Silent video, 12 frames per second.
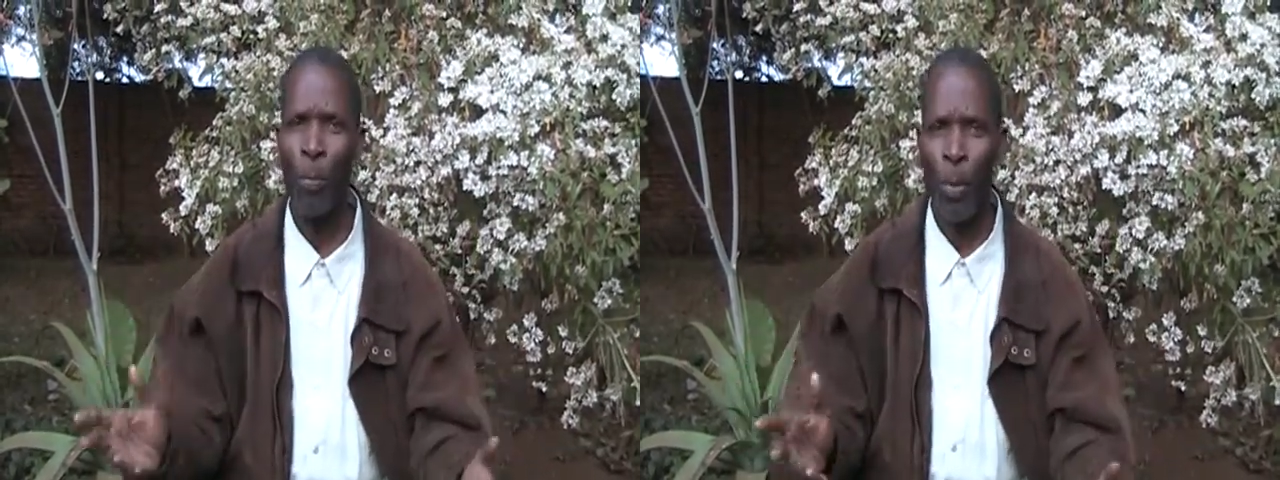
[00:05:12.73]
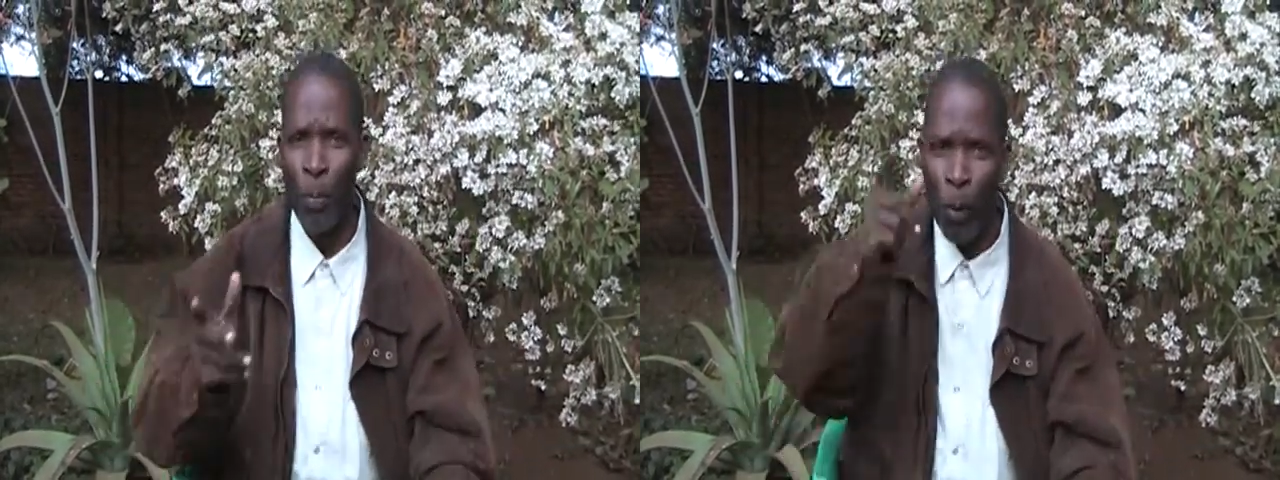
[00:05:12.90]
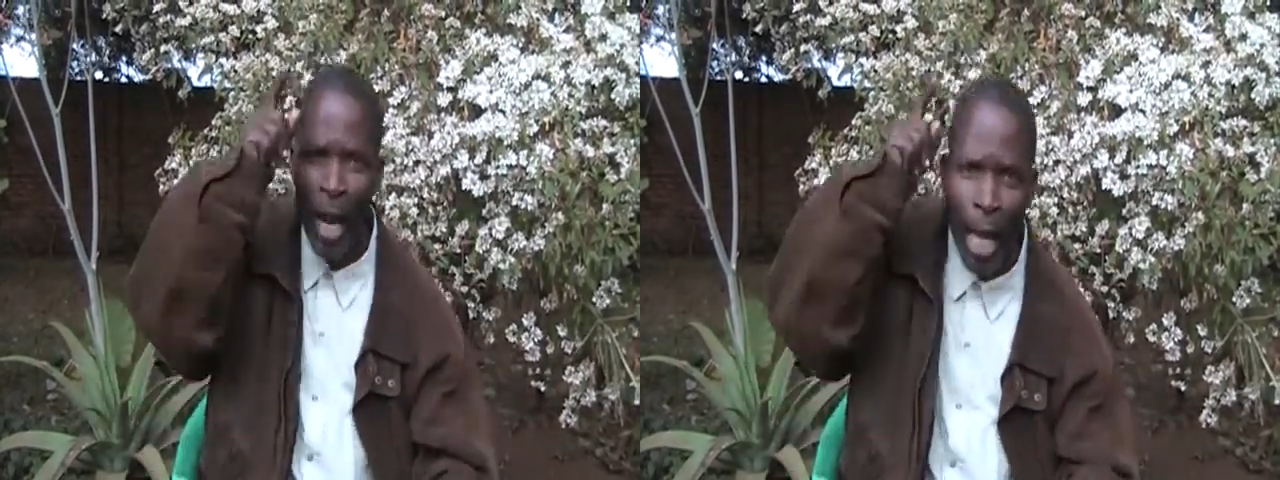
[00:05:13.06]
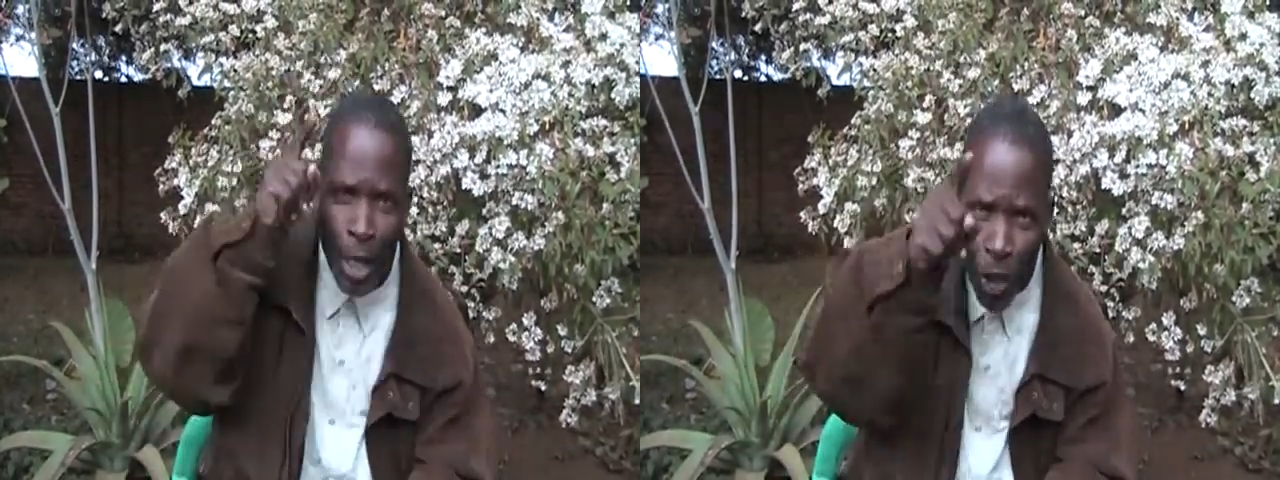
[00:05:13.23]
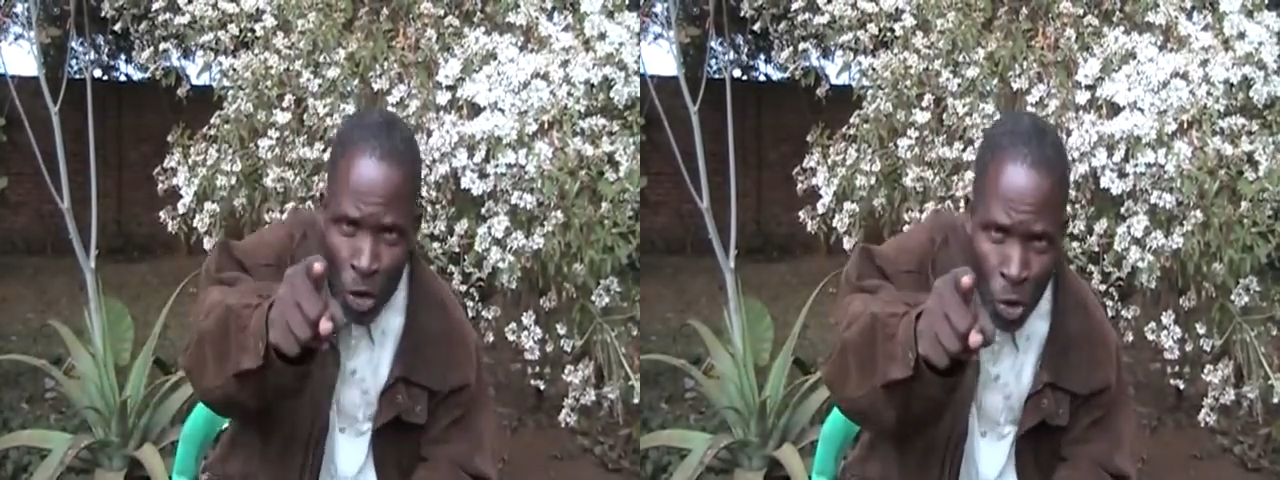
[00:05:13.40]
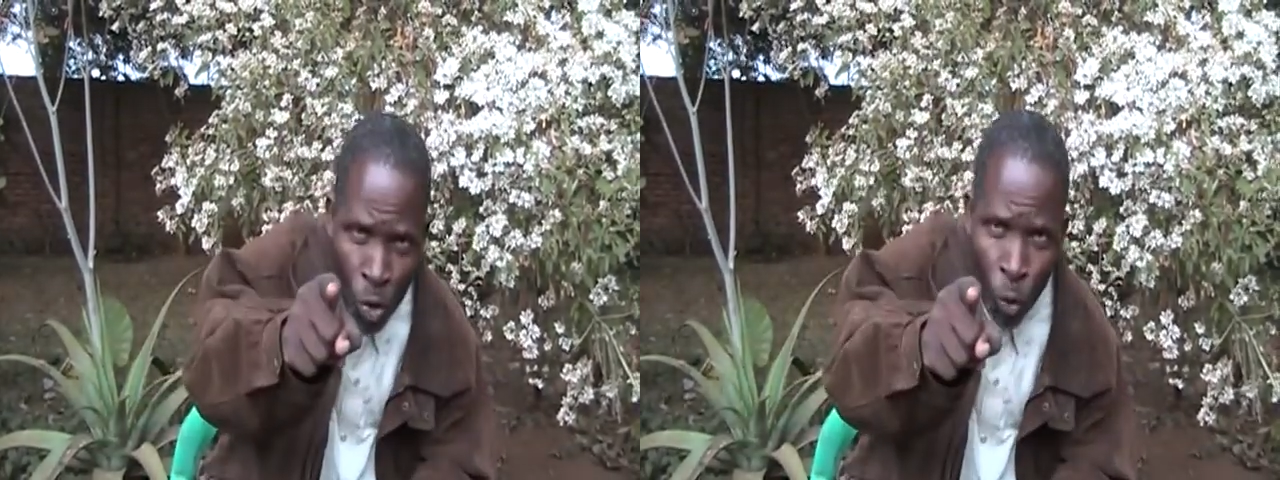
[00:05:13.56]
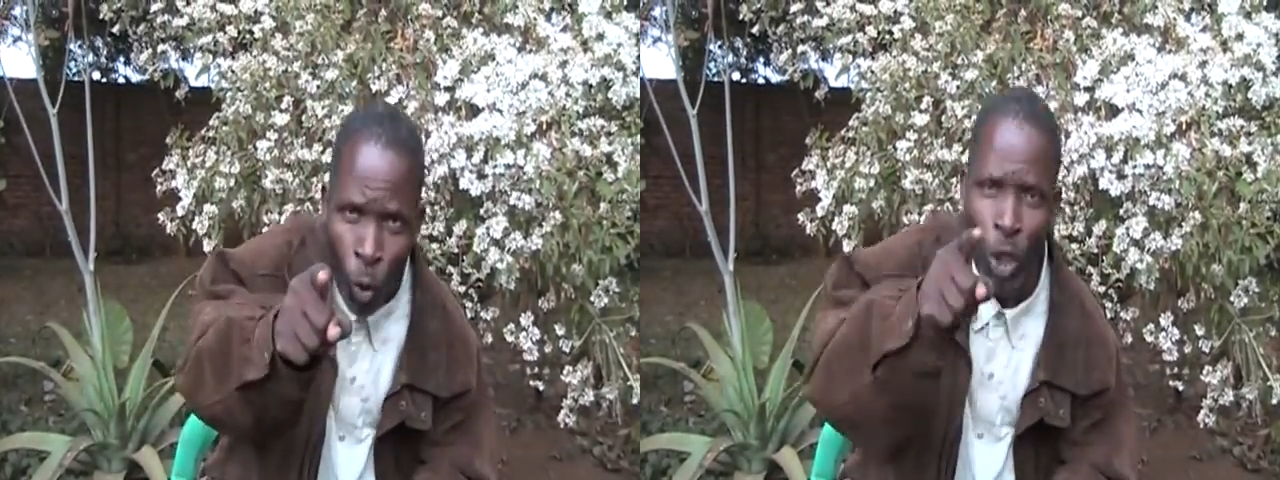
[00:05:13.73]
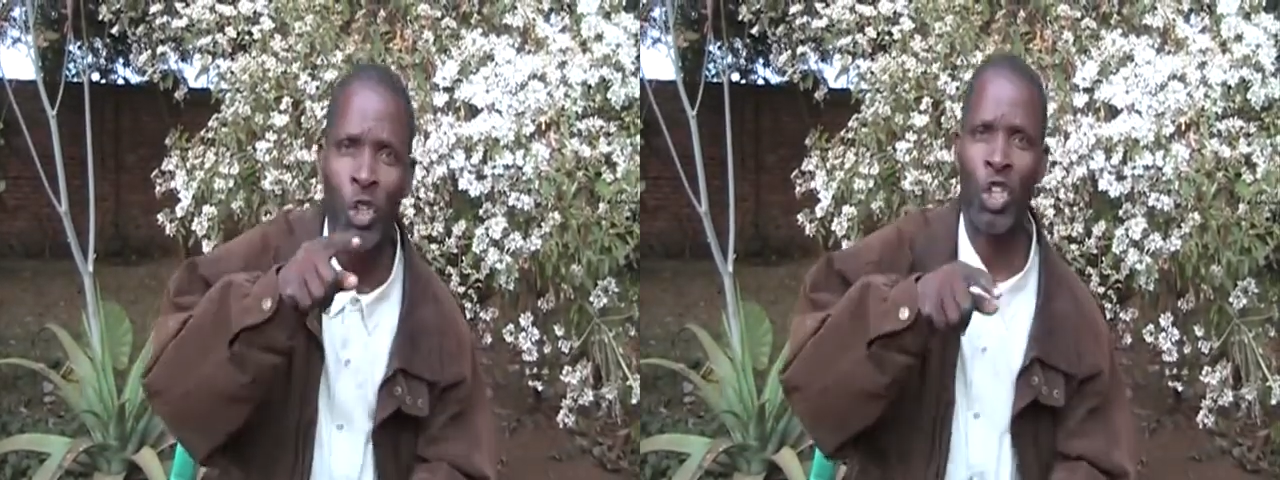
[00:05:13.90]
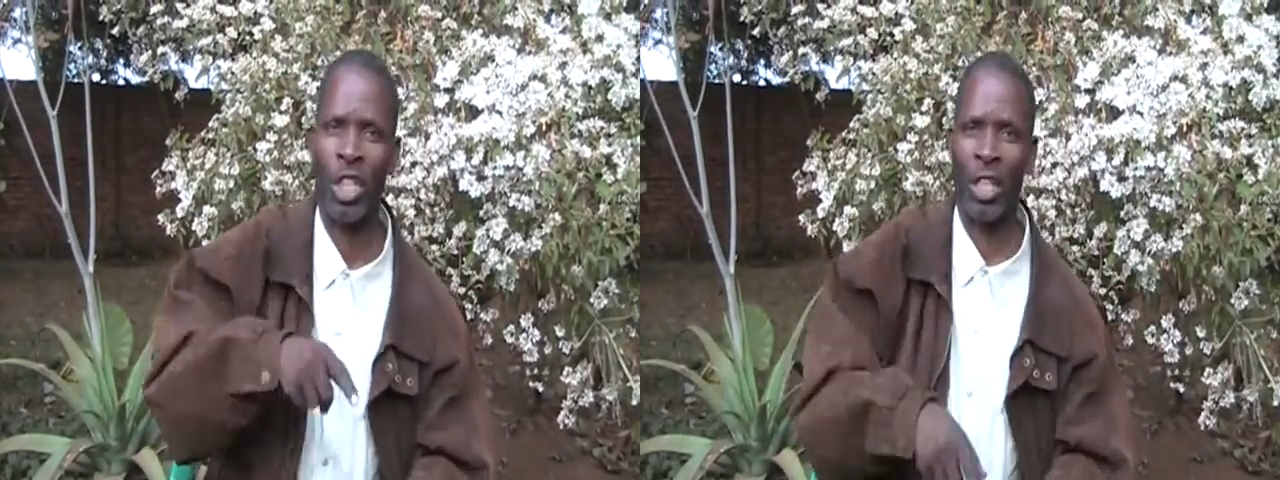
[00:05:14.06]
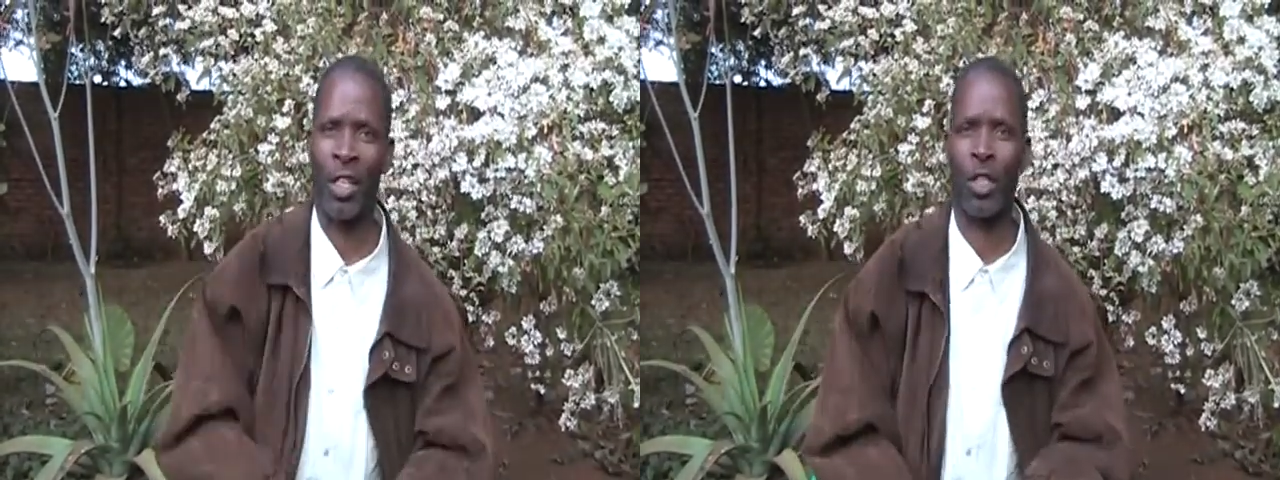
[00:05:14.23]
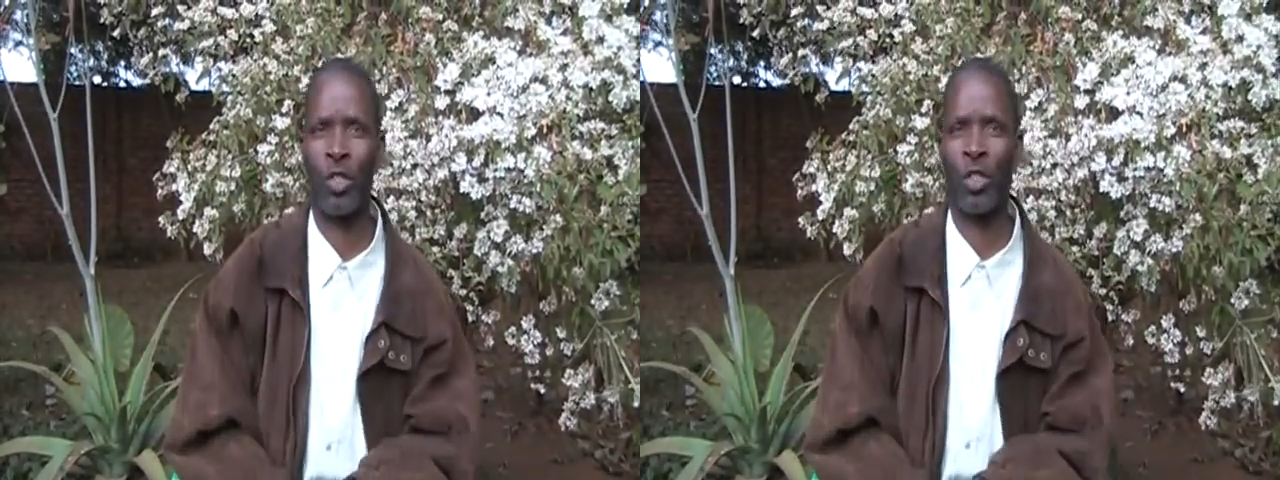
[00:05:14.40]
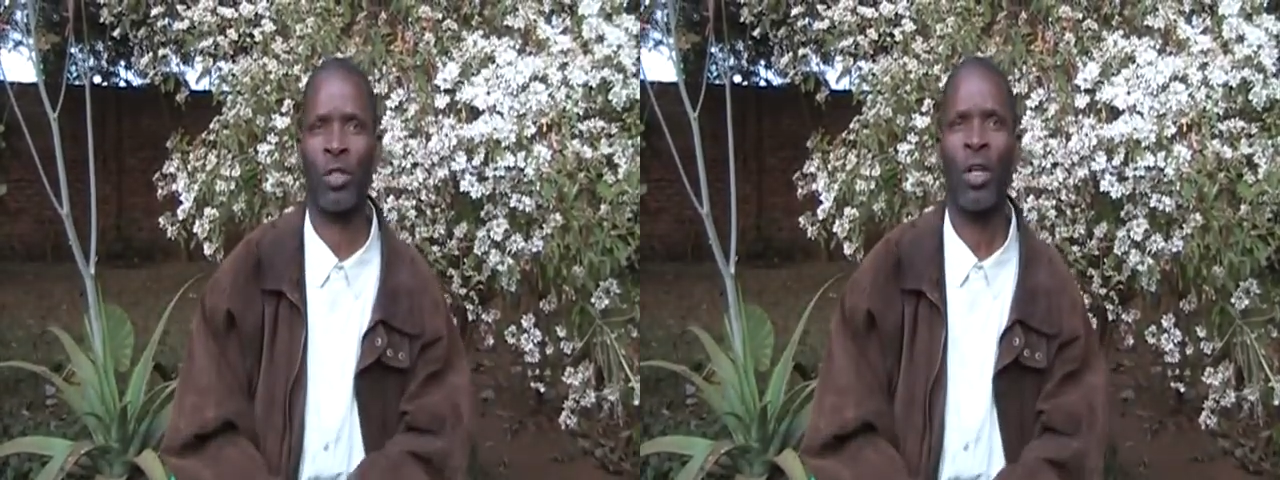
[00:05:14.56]
people like you watching
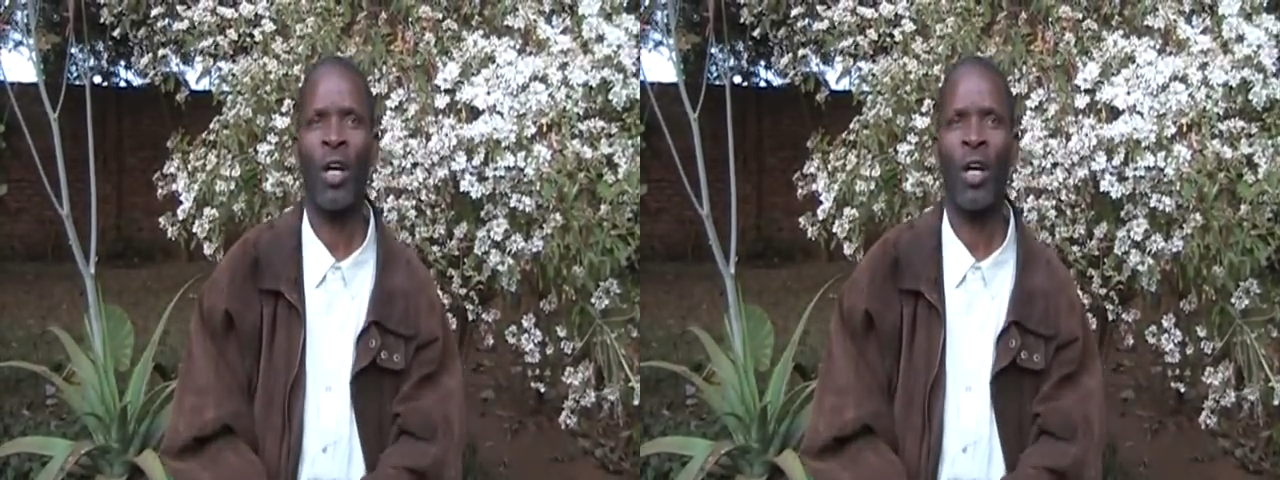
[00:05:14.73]
this